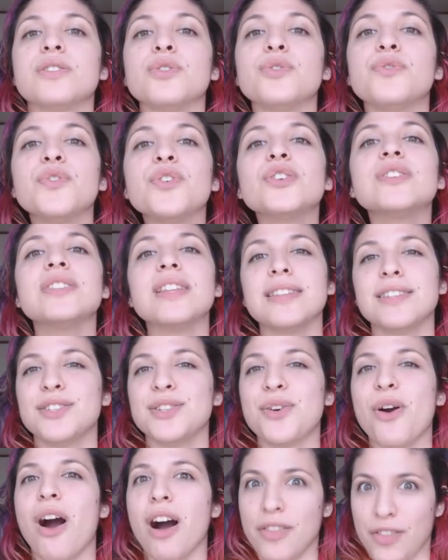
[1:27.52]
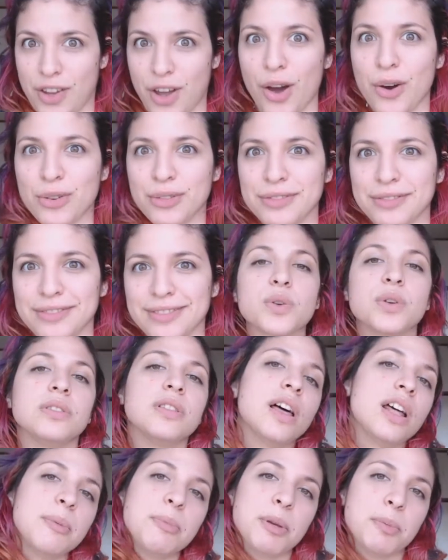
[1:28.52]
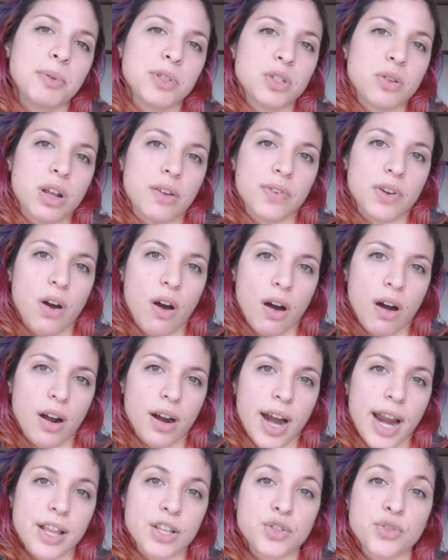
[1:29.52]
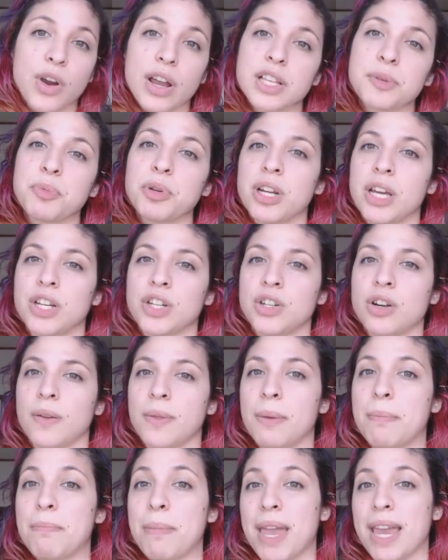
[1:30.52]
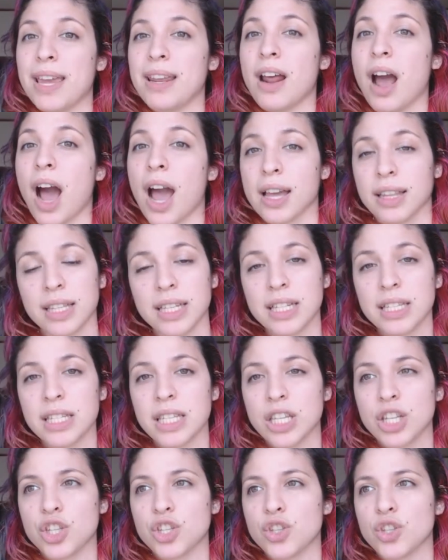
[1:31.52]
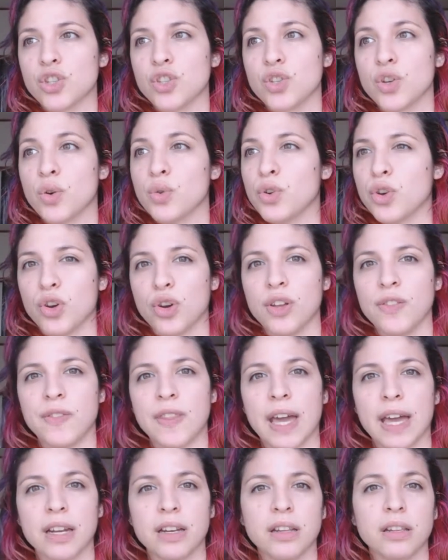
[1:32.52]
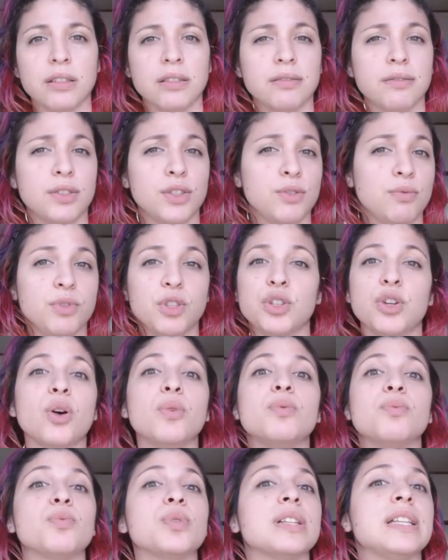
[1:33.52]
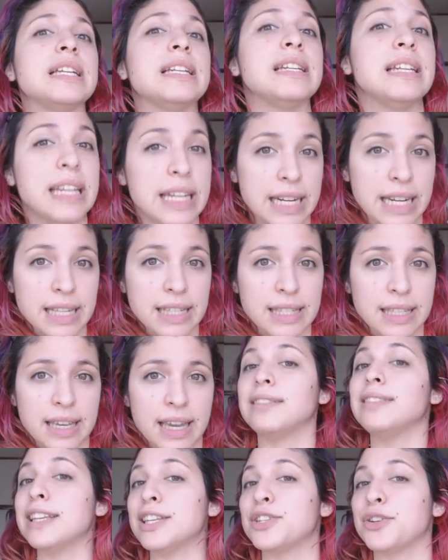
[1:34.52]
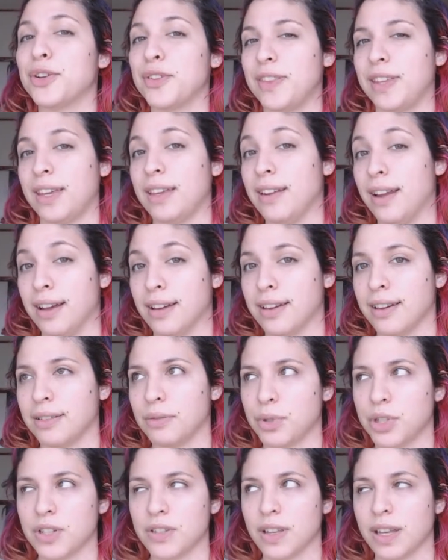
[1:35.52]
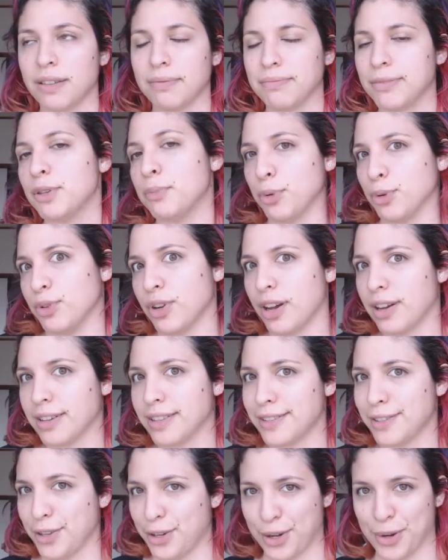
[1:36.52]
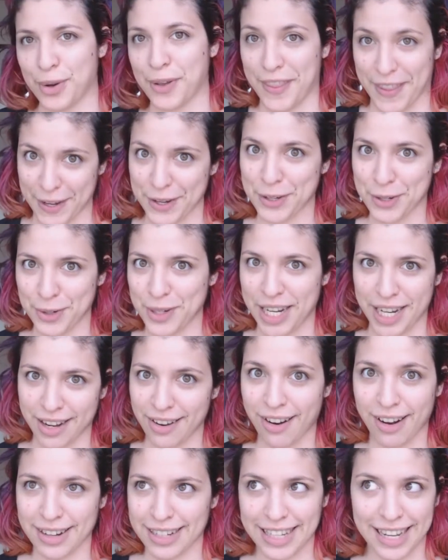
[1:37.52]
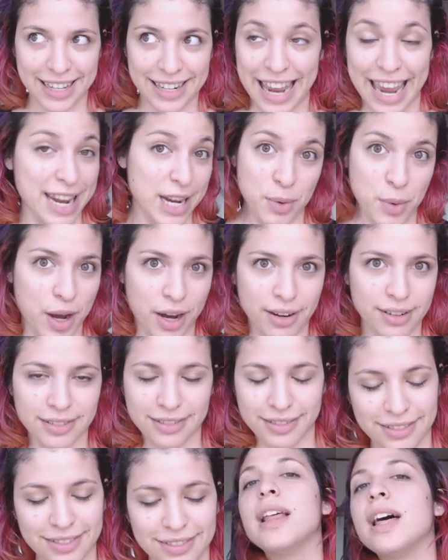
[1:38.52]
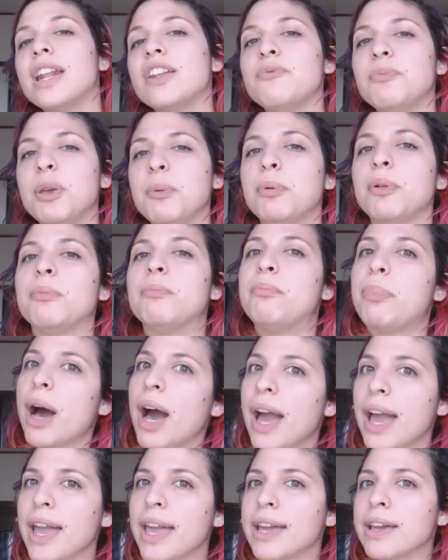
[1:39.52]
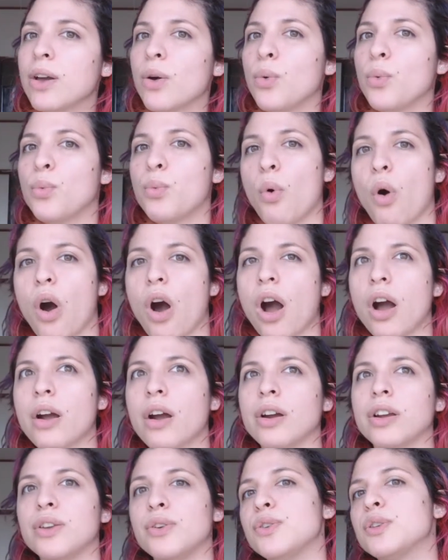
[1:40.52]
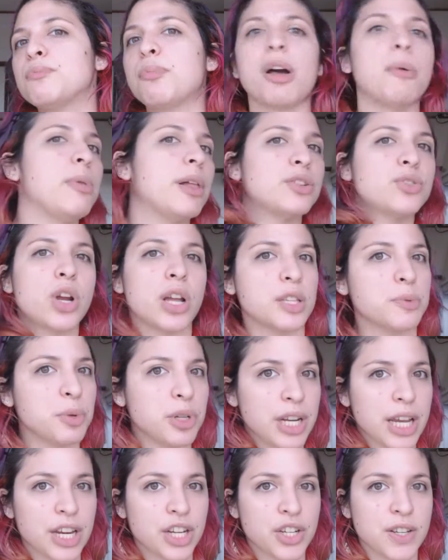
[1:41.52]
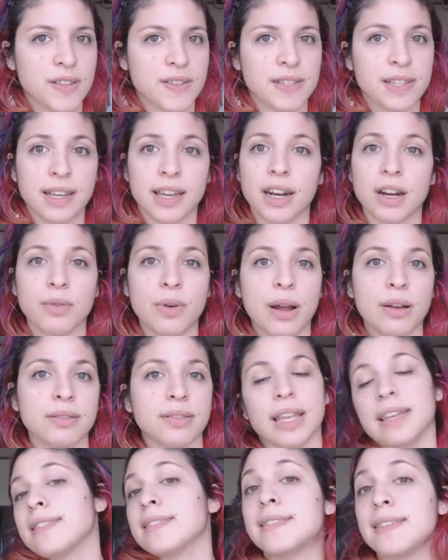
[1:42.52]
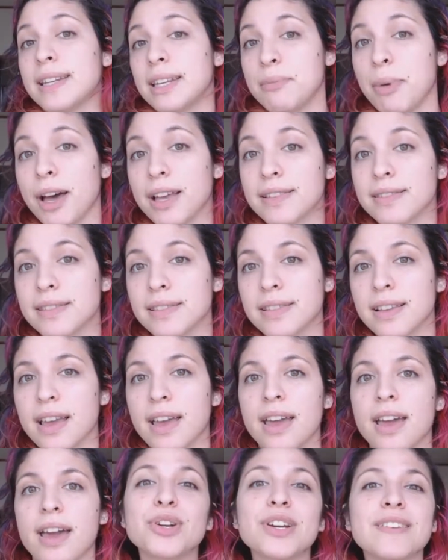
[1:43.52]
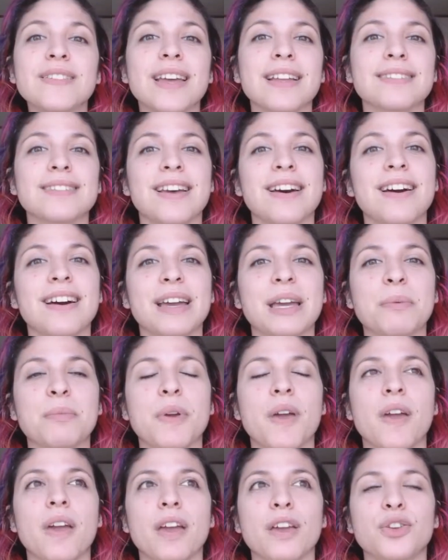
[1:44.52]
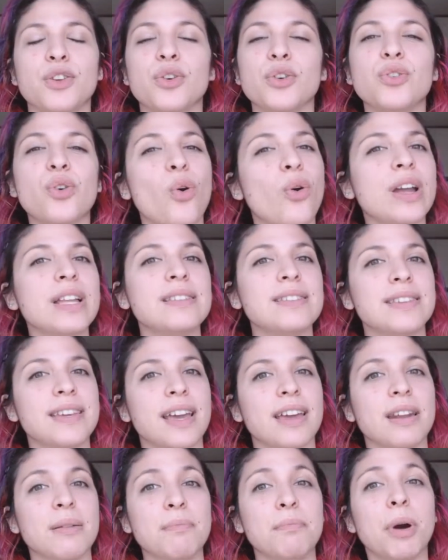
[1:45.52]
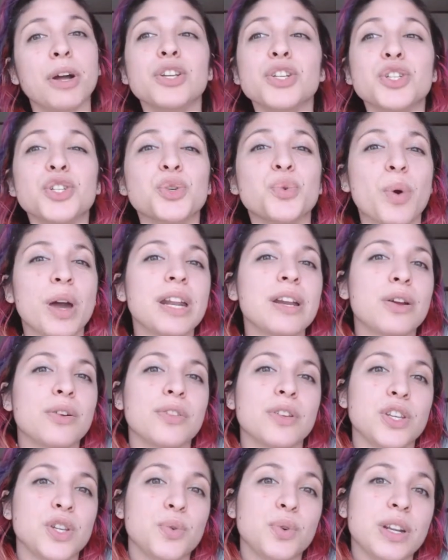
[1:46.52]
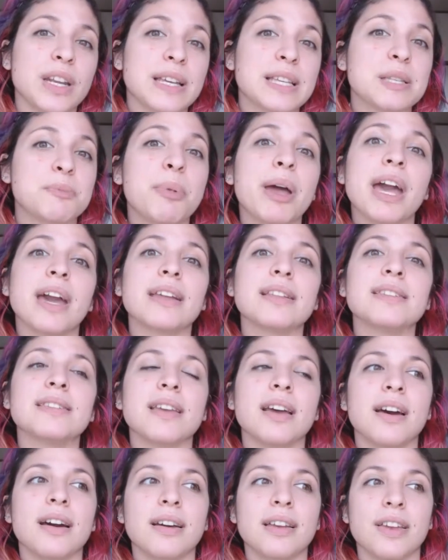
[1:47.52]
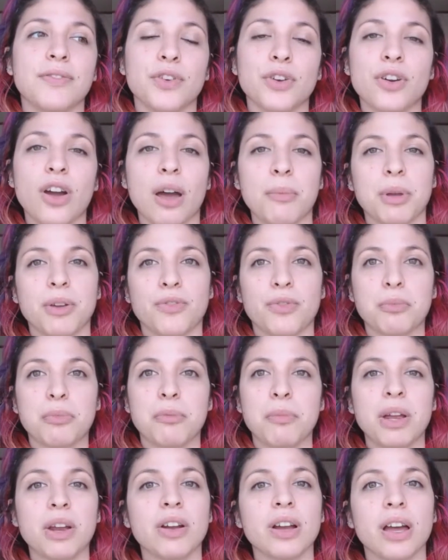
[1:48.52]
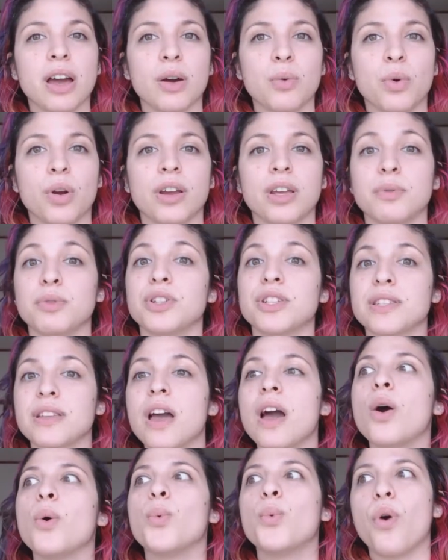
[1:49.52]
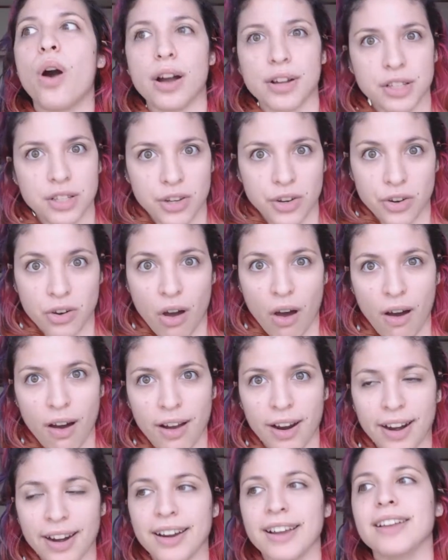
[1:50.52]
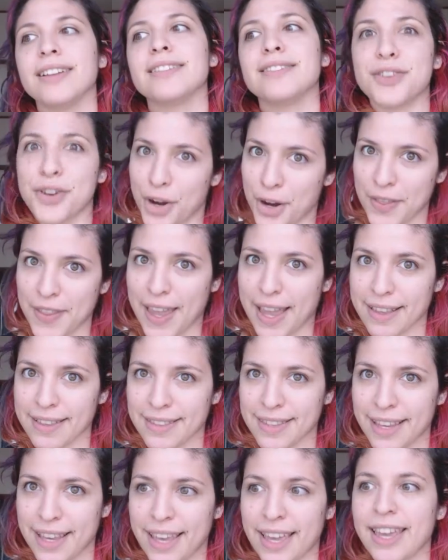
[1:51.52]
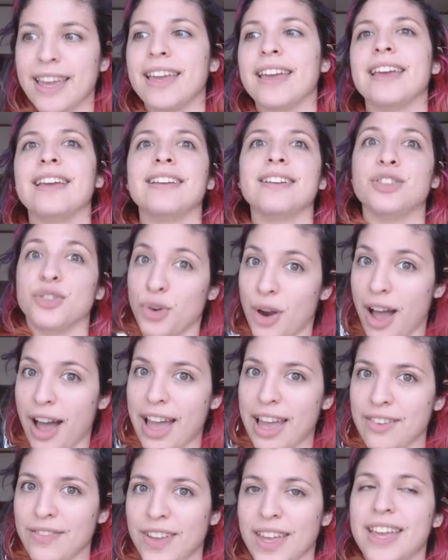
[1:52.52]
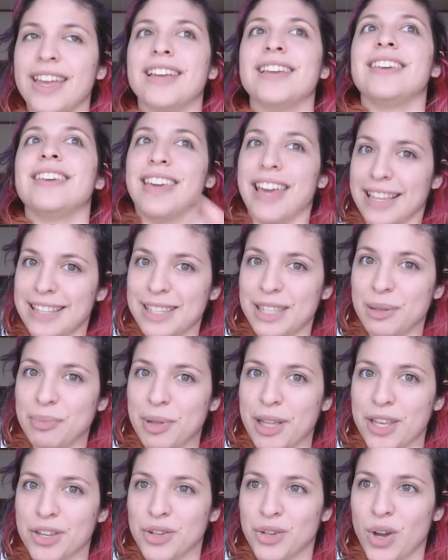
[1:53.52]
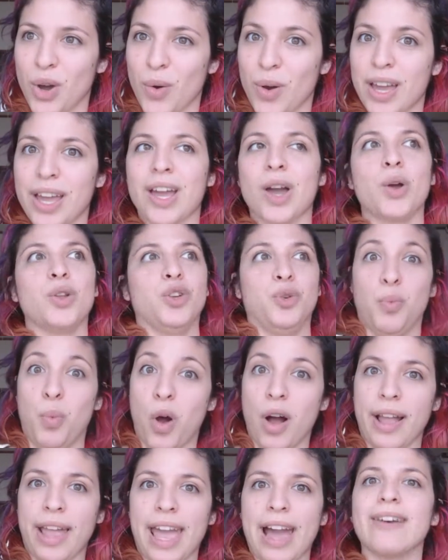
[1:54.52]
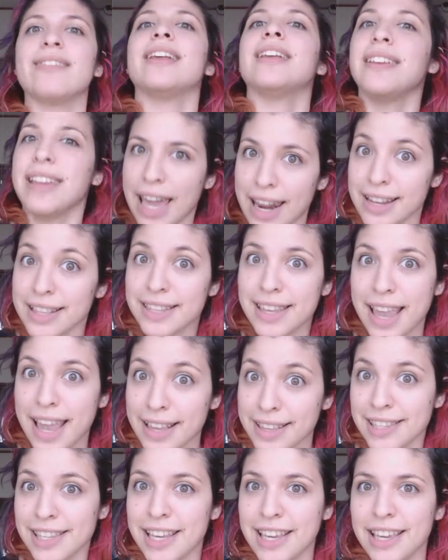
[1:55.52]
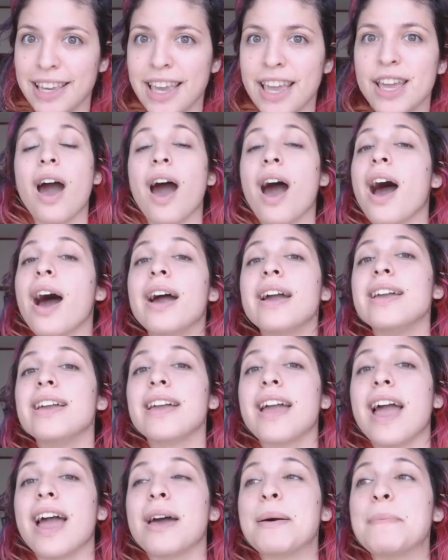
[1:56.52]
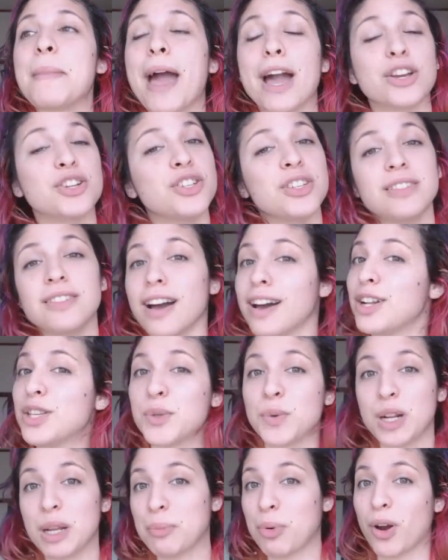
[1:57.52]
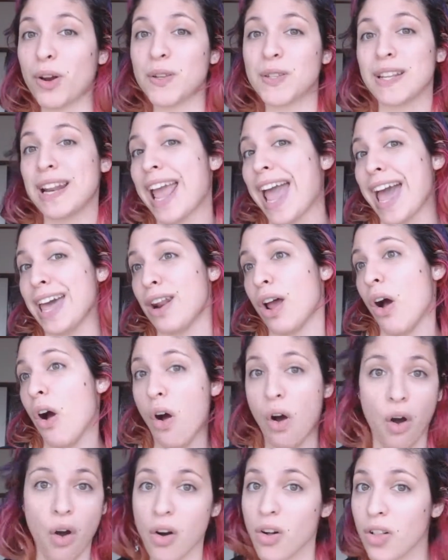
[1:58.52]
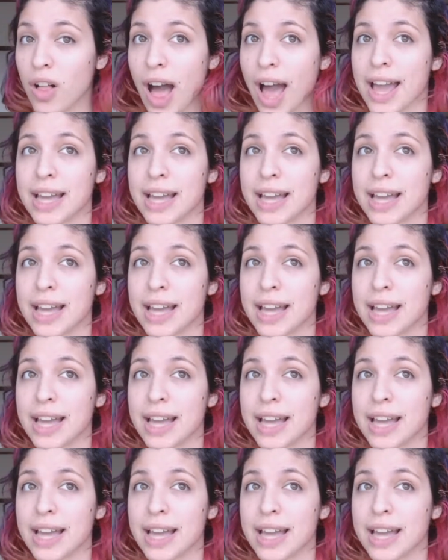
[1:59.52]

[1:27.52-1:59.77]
So first, let's do on the go. So a lot of people don't have a car, and transportation on the main island is so good that you don't really need it unless you're in the Inaka, which is like the boondocks, and then you do need a car to get anywhere. A lot of people bike, walk, or use public transportations to get around, like the city bus. During that time, you're going to get much sweatier than you would expect if you're coming from America, where you would just walk to your car, turn on the AC, drive, get to the place you're going, walk out, and get into AC. I am actually not a sweaty person at all.